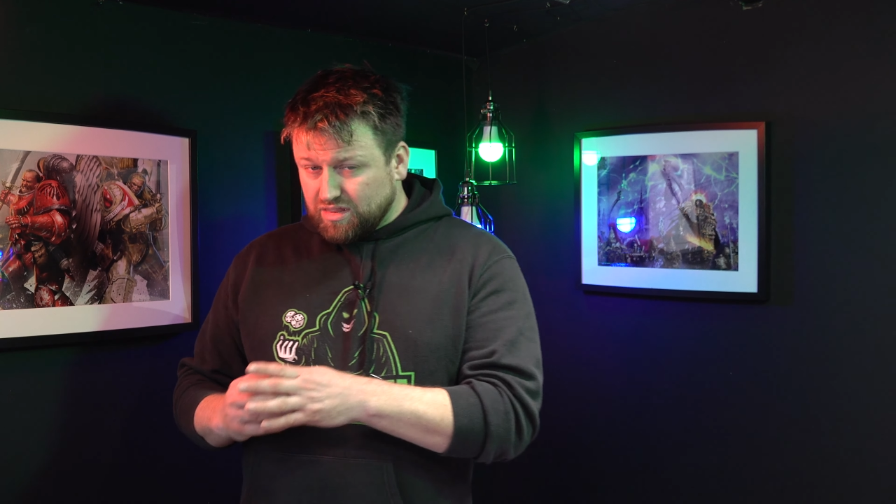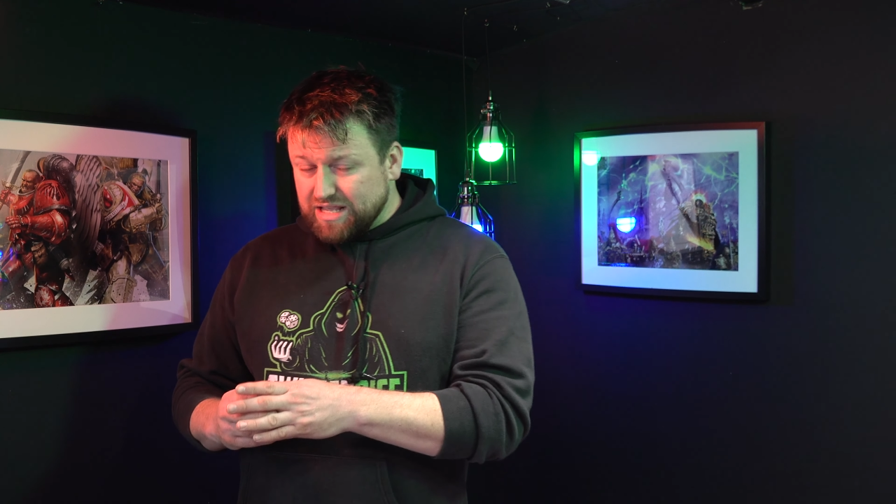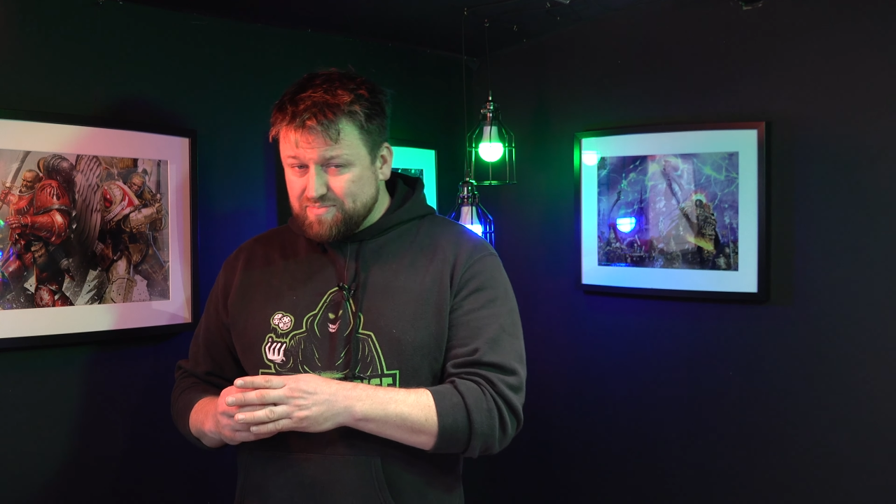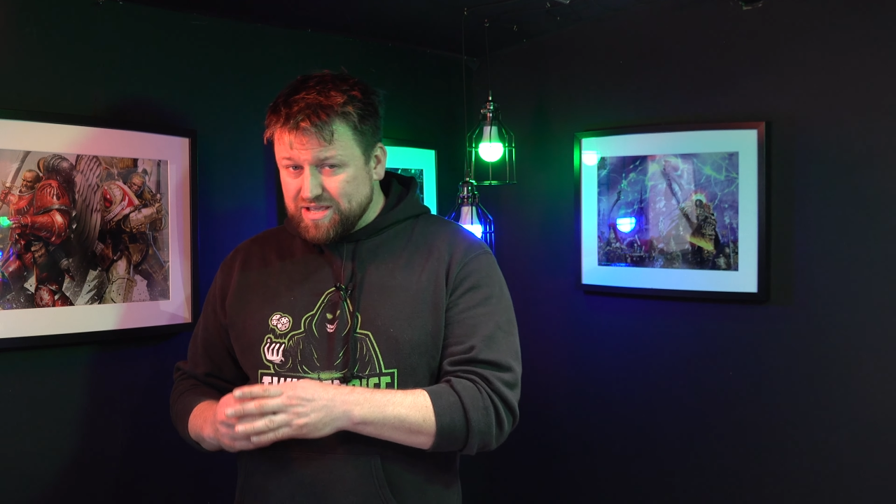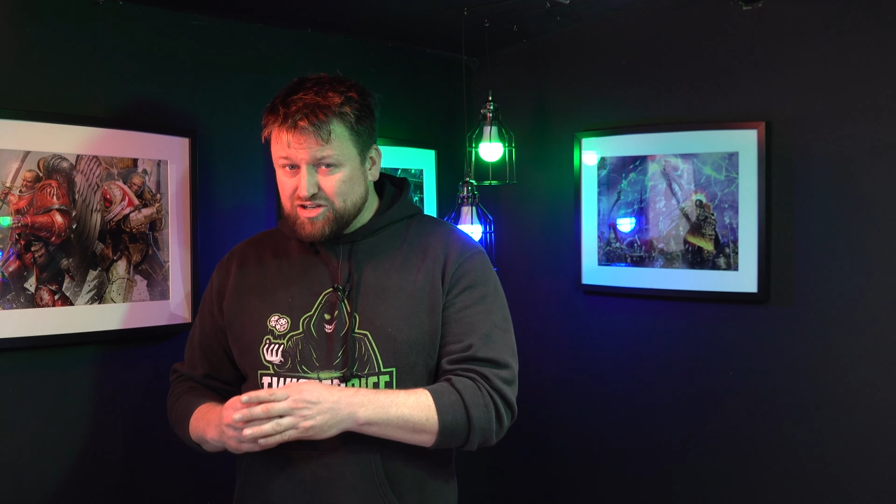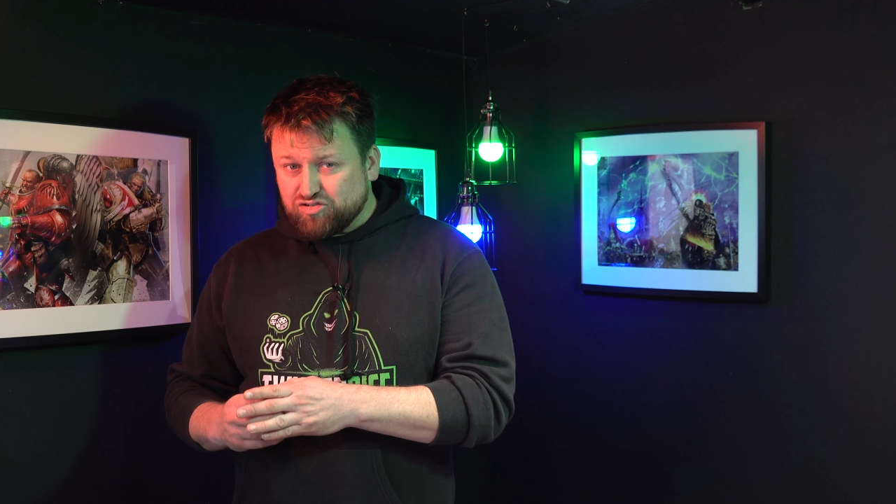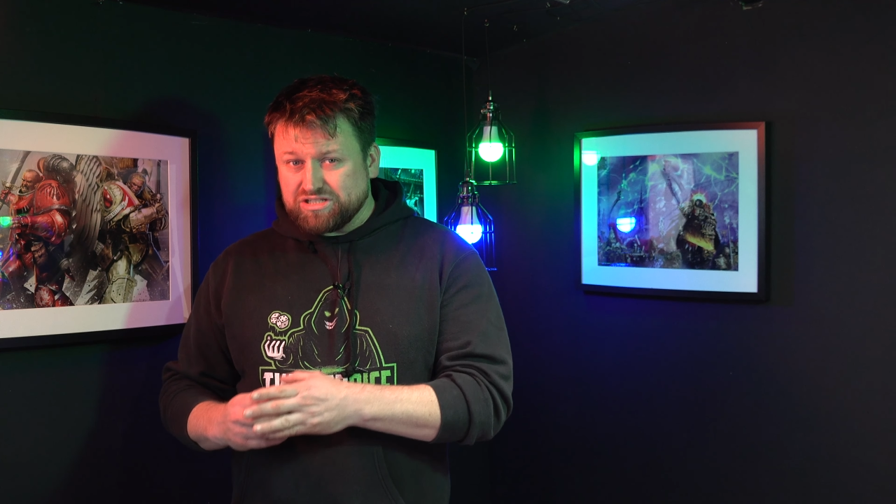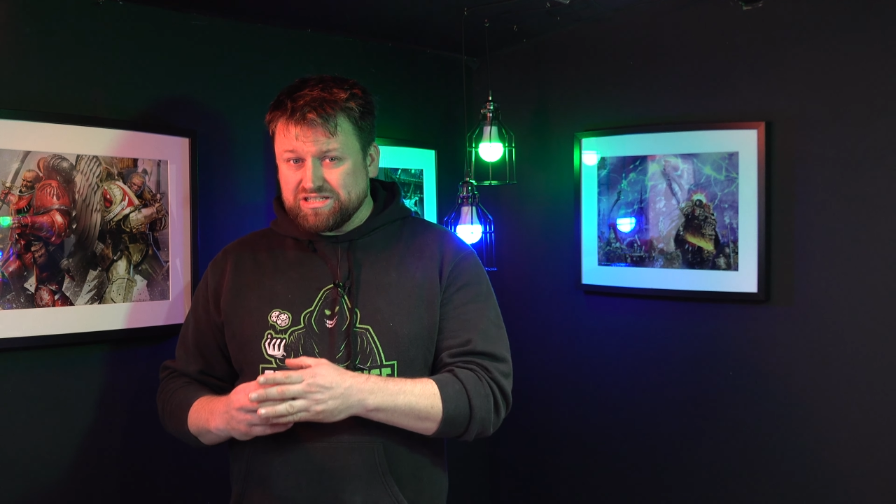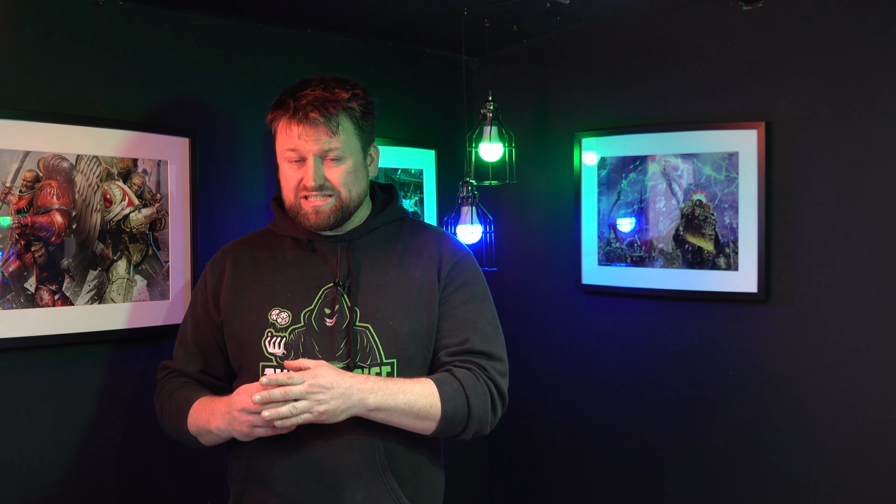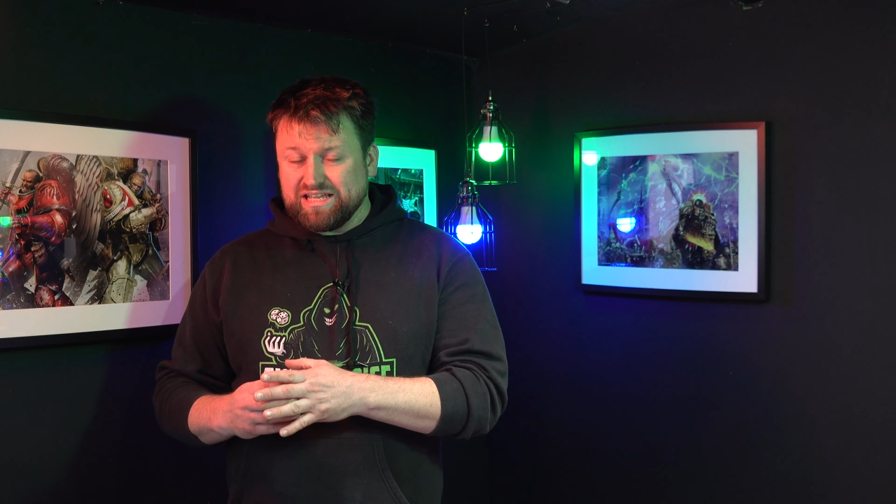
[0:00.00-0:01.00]
it'd be
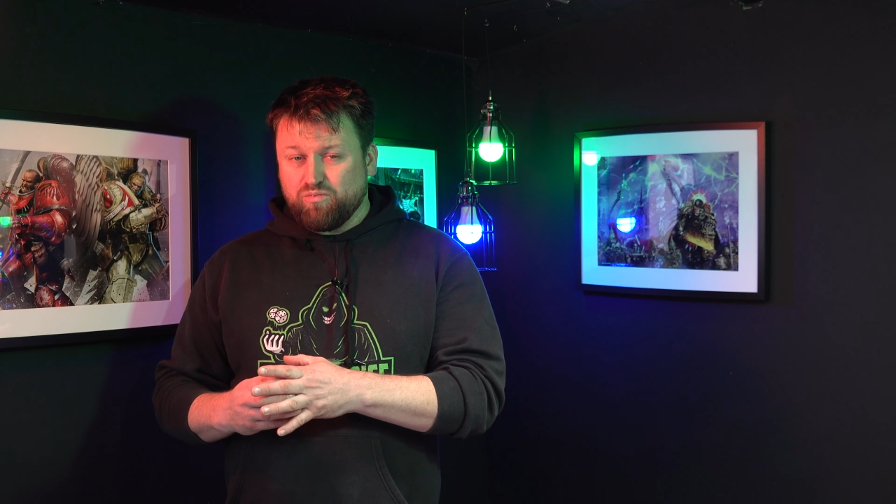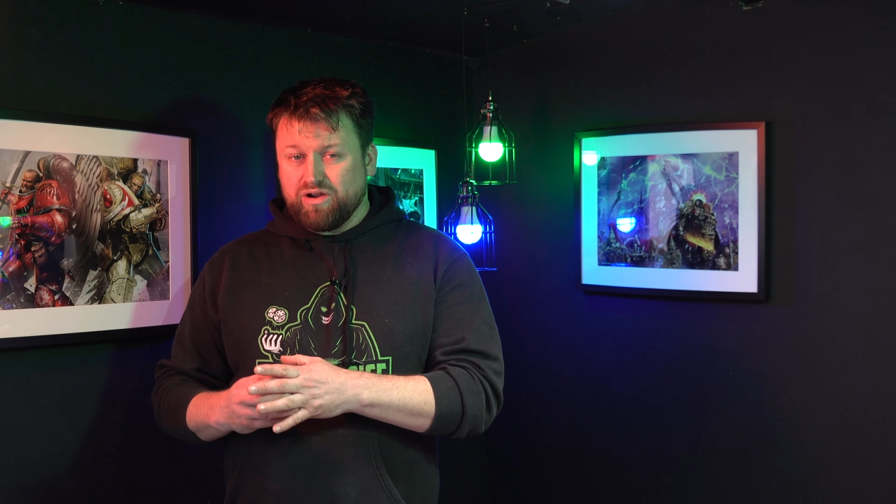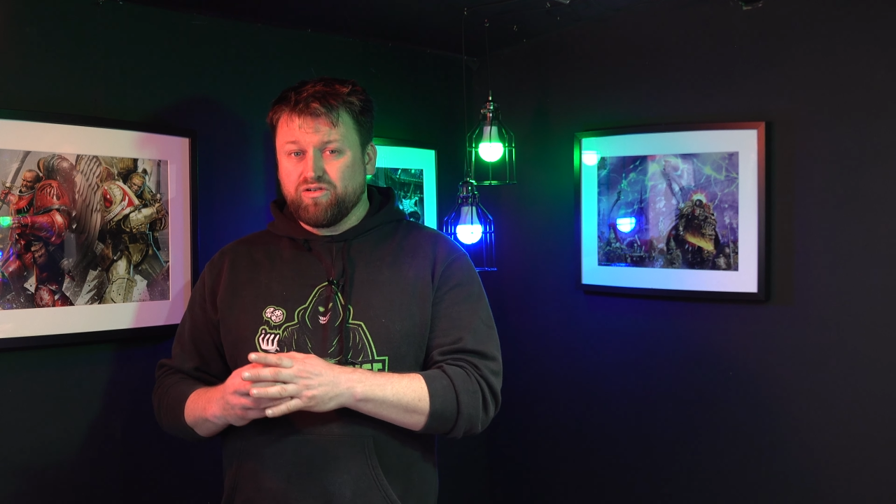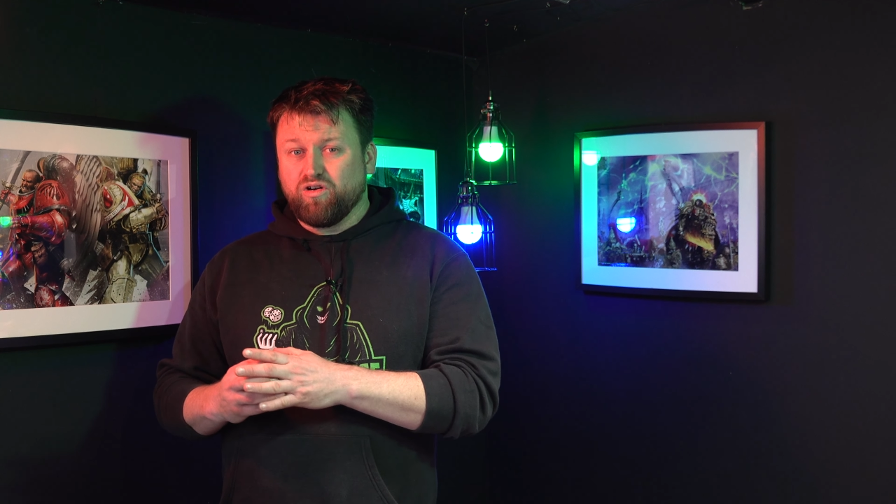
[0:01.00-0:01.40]
interesting to see whether or